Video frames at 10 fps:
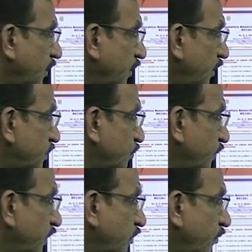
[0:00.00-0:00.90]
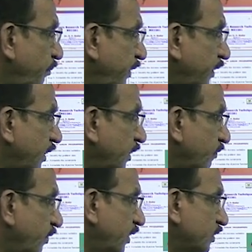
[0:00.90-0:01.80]
each unit of beta
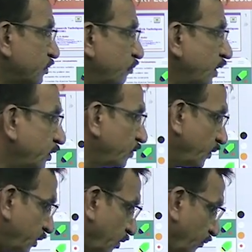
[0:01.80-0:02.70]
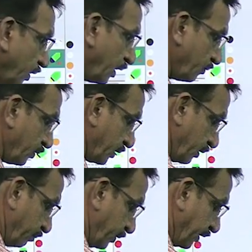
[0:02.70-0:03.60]
requires 1 unit of
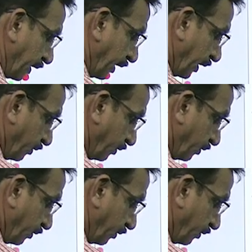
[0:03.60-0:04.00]
R1, beta